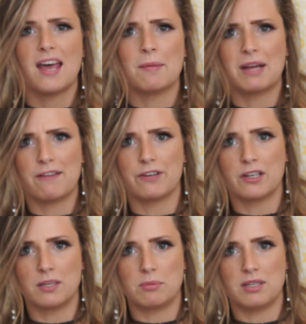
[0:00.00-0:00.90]
am I ever
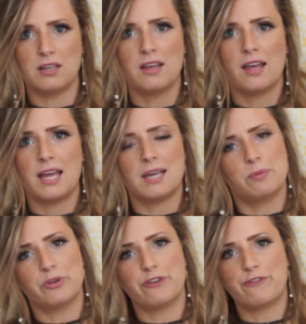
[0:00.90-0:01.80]
going to be
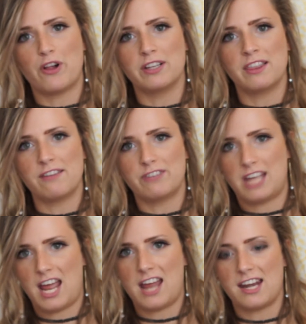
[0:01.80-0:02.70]
able to fall in love
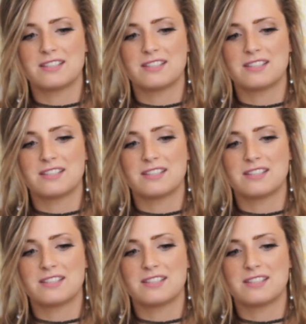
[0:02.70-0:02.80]
again?